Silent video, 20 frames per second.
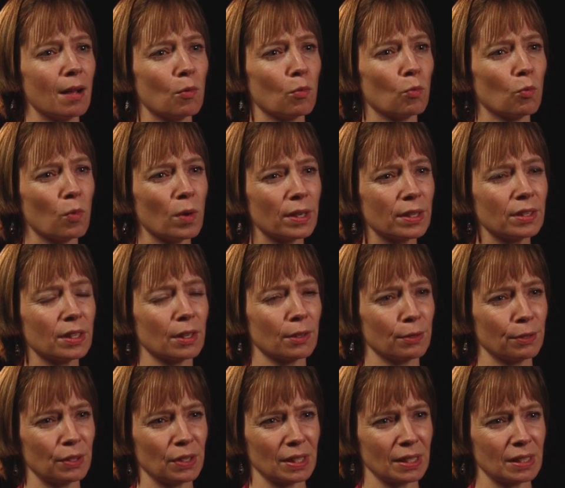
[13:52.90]
one of the
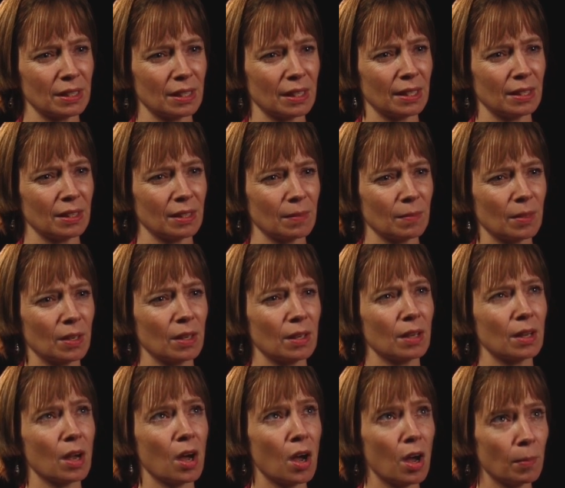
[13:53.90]
other things that I think
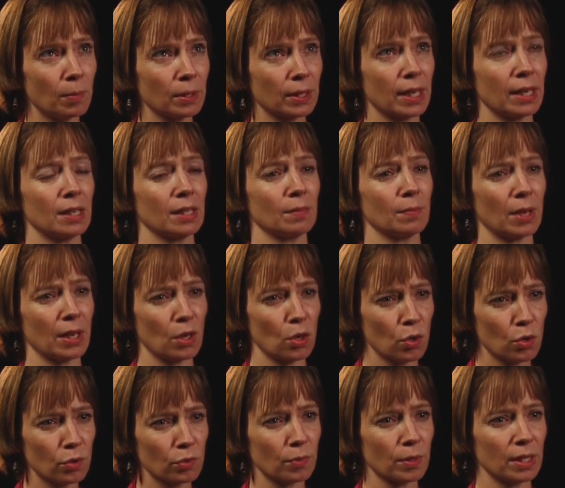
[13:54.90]
complicated my
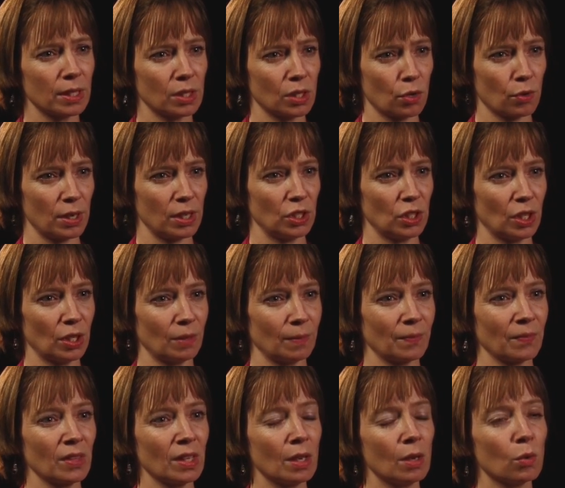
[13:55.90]
own
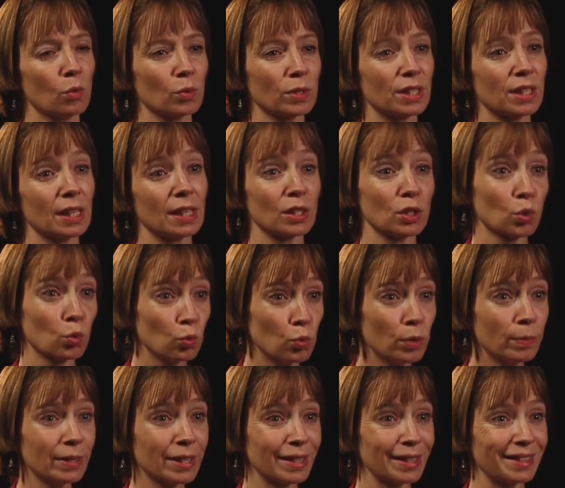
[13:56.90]
reintegration was that as a
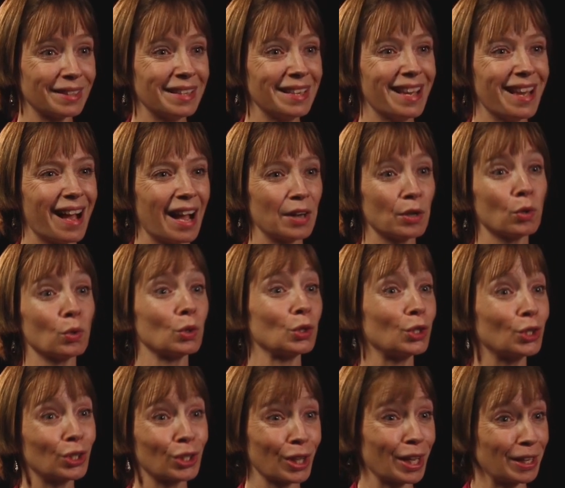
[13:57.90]
woman, I don't
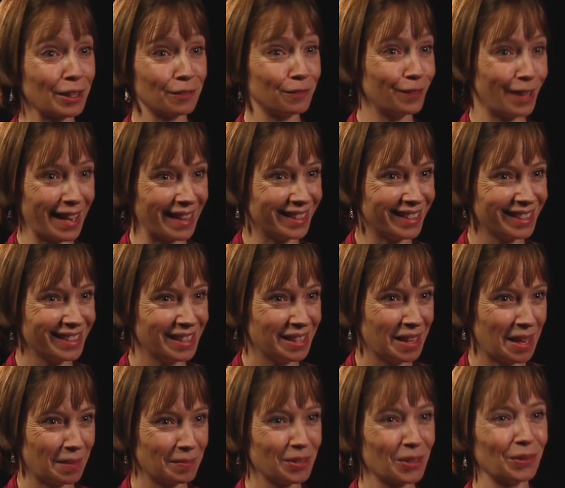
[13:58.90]
look like a vet.
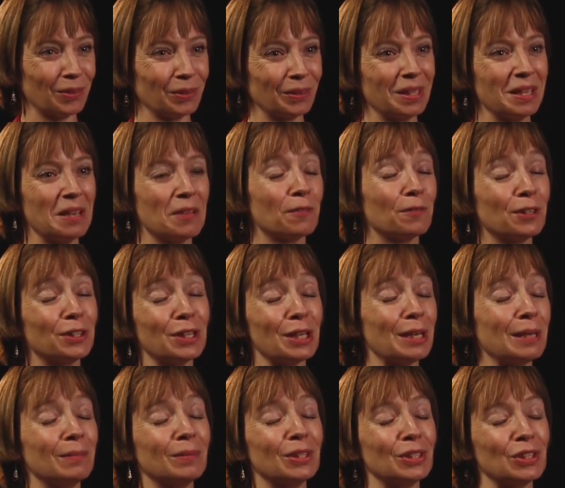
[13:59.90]
I don't fit
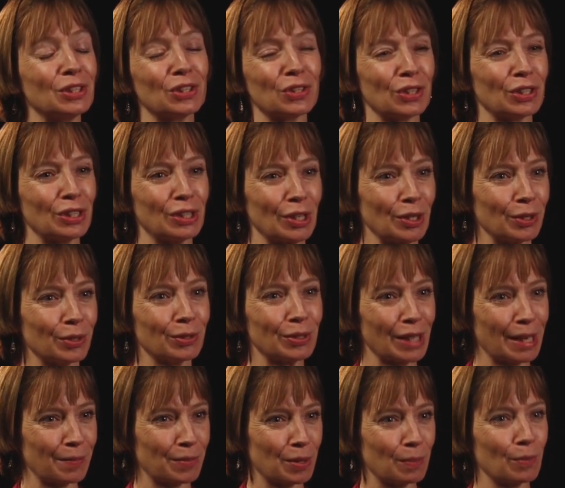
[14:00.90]
the image, the
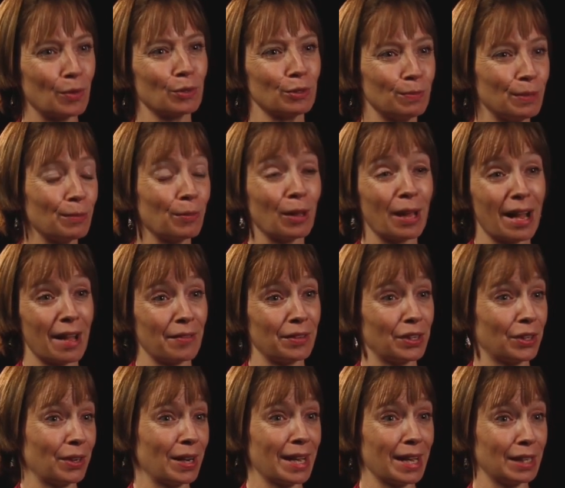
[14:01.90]
stereotype that most people have in
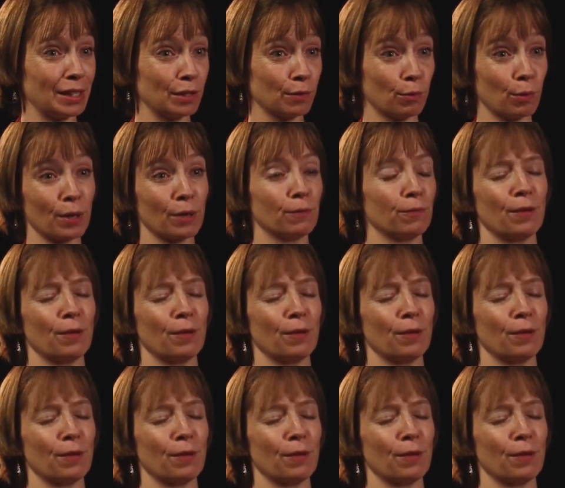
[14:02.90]
their heads of what a